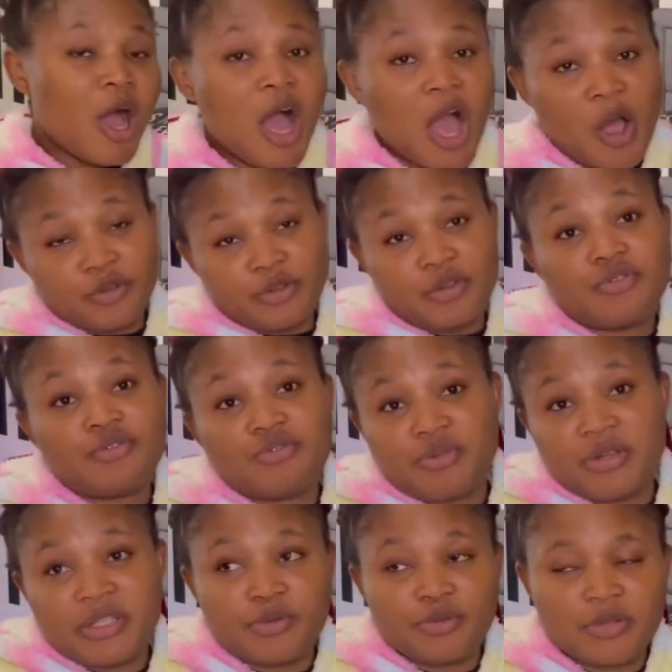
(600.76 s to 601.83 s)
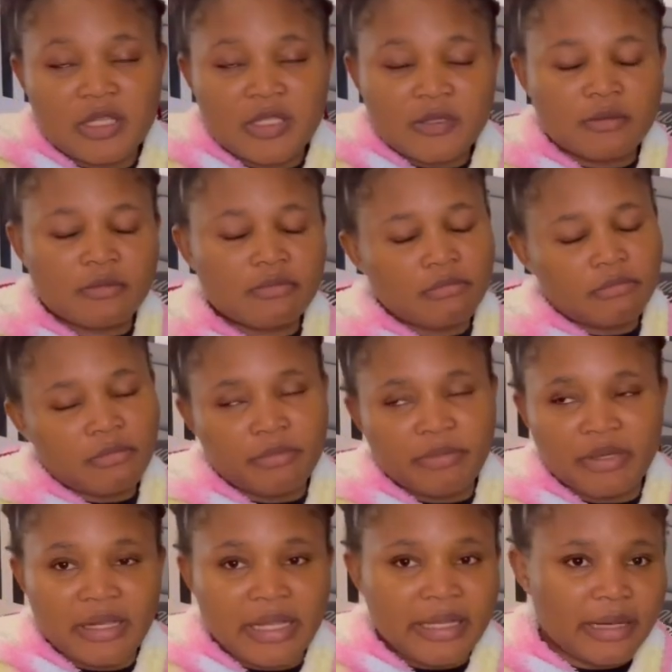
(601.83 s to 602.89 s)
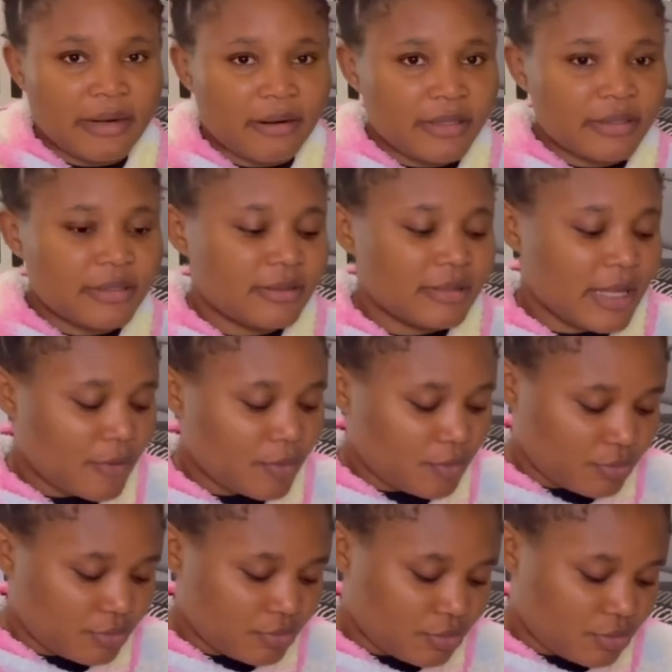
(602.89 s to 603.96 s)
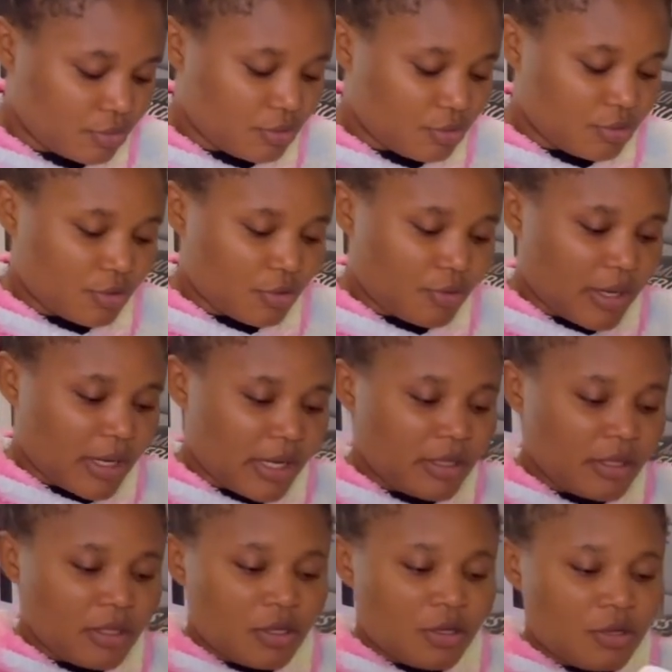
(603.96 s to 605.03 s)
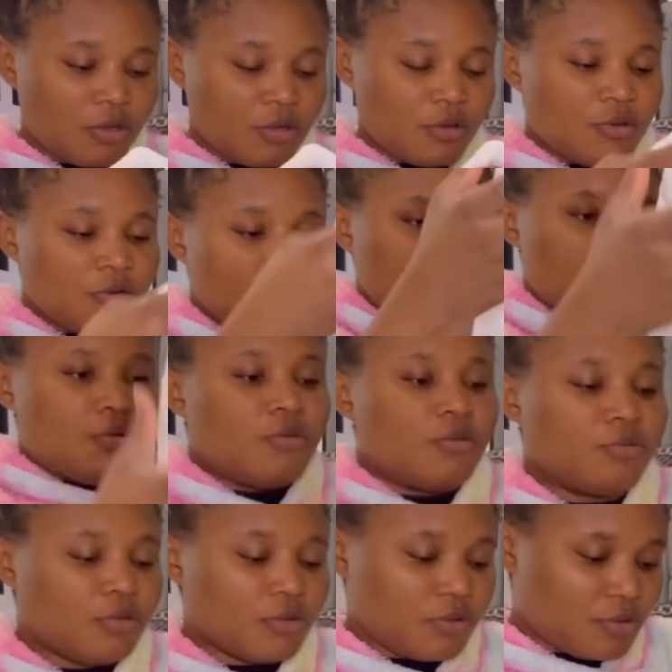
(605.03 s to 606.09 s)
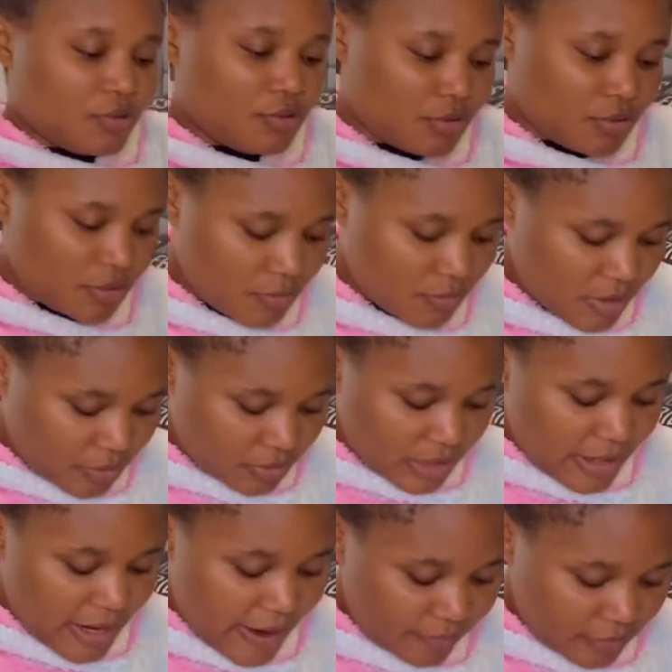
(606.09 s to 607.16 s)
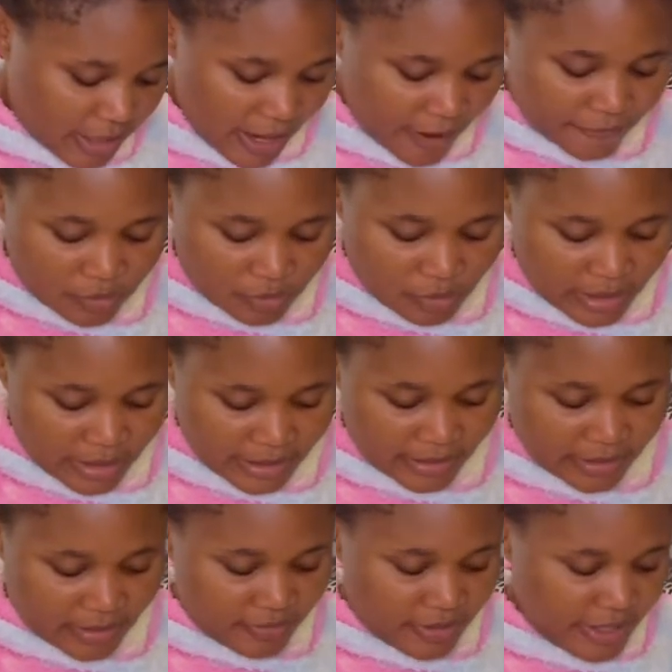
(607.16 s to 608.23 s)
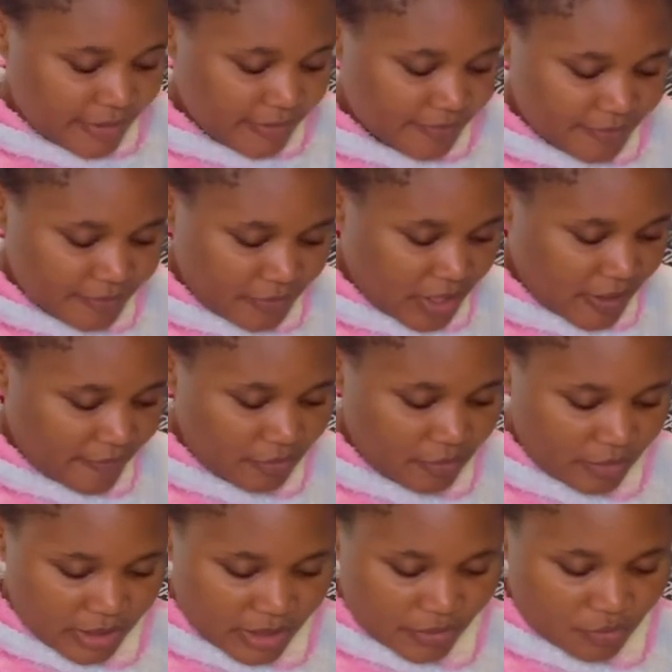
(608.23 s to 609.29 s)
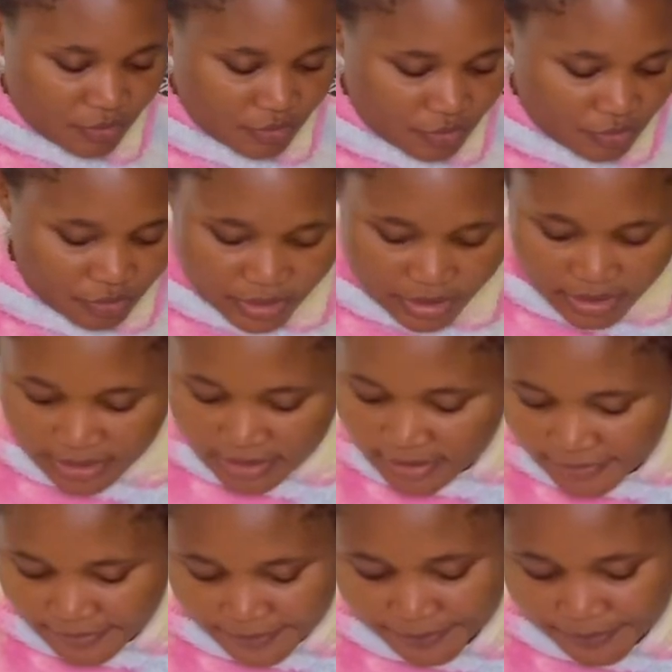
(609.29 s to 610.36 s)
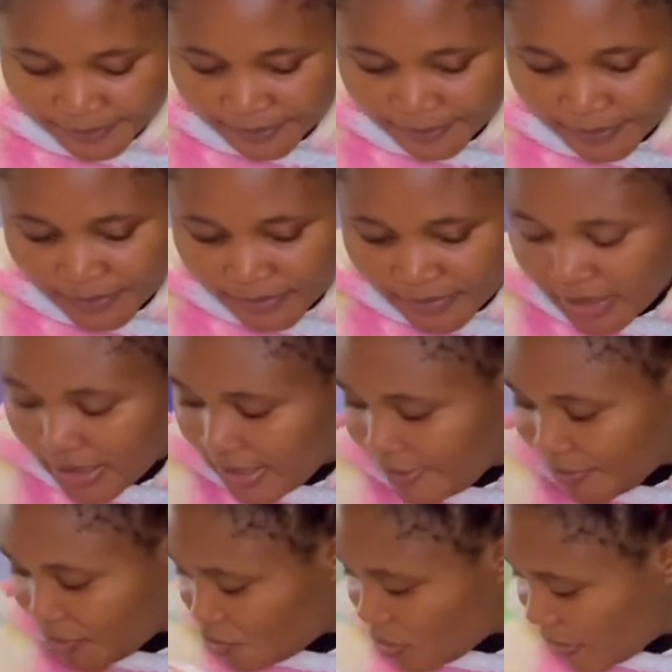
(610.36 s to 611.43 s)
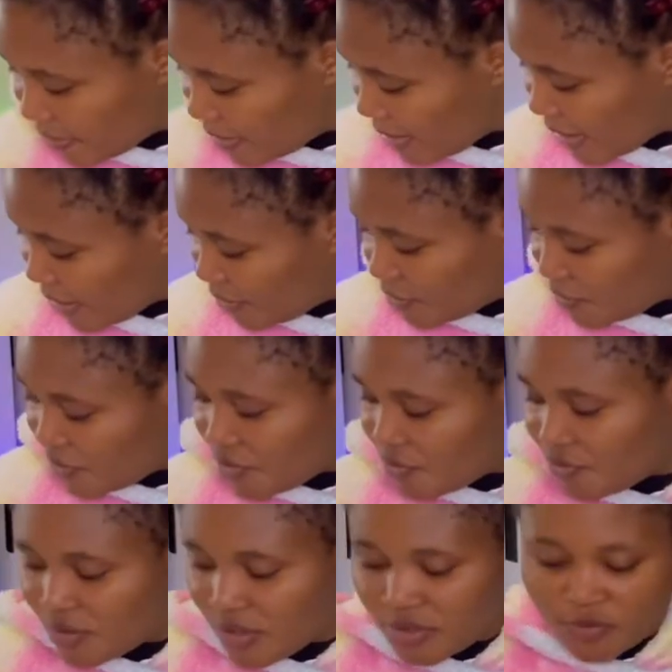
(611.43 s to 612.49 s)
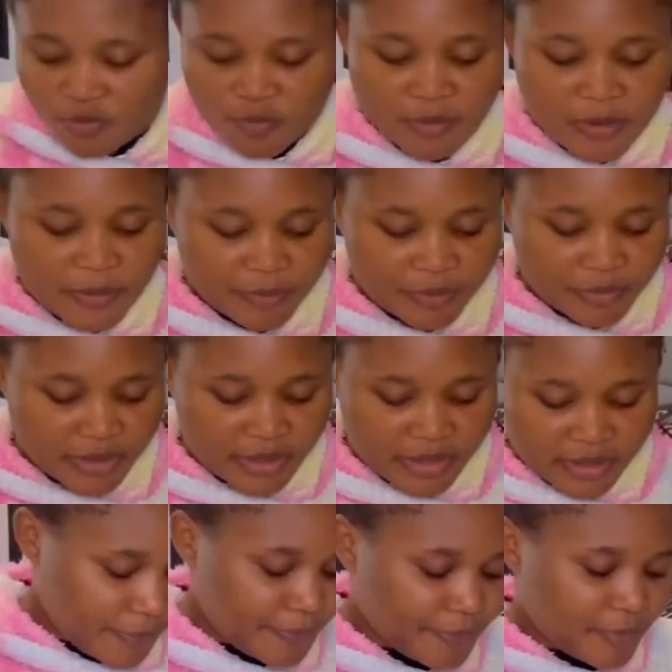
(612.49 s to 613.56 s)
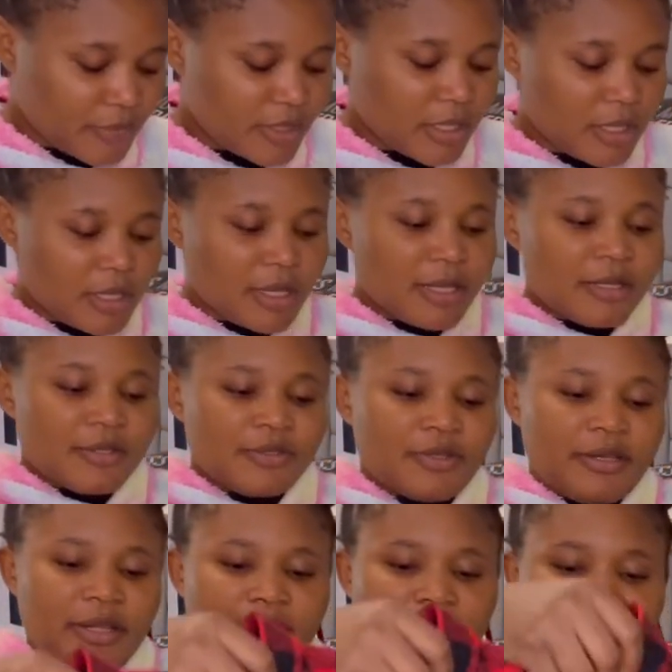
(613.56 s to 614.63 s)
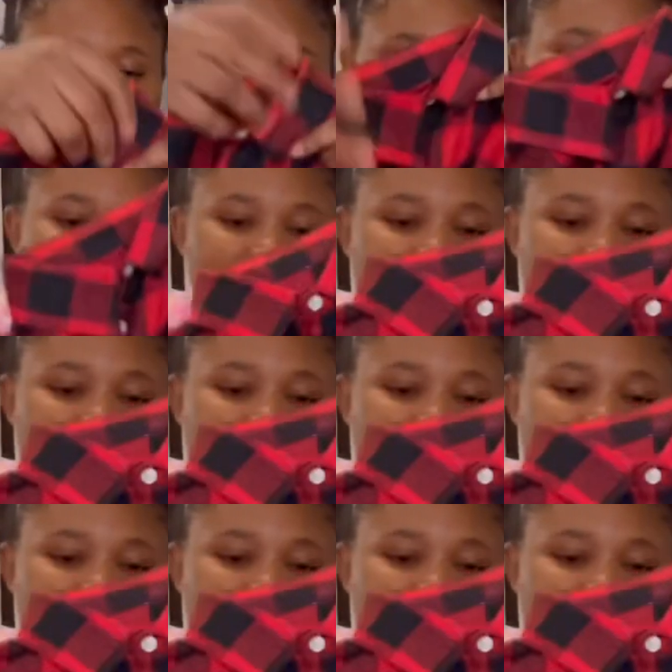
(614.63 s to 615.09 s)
I'll just straight. It will just be laying around in our drawer or just. I have to learn it, right? have to learn how to do it. Also, I got this dress super pretty. The next one I have is